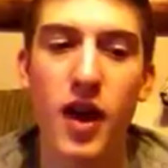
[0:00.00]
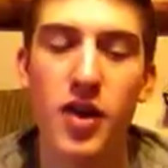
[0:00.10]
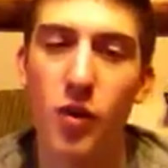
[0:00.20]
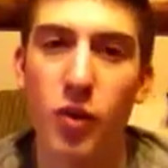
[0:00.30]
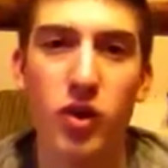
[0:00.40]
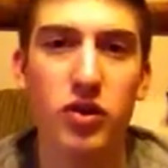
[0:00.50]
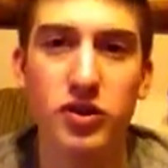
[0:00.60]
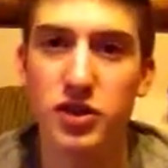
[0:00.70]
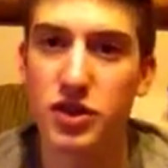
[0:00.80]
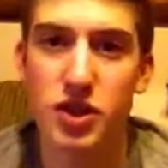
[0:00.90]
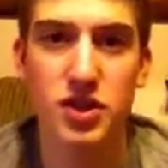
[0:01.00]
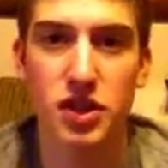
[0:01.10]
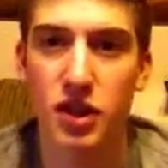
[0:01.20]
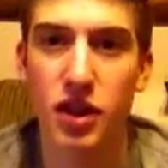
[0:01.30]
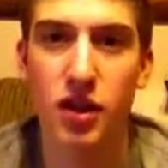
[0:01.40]
And the world's just
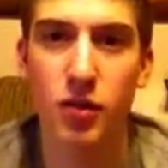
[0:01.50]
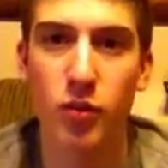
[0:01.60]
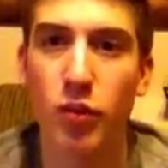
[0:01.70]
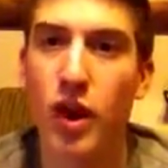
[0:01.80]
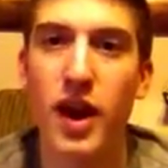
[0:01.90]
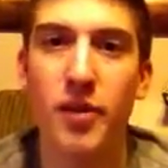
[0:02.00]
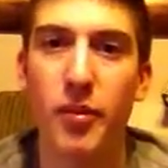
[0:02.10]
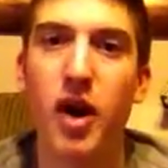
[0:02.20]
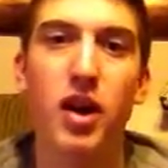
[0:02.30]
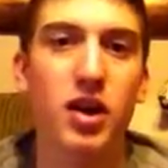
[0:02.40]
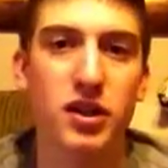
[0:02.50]
ran amok.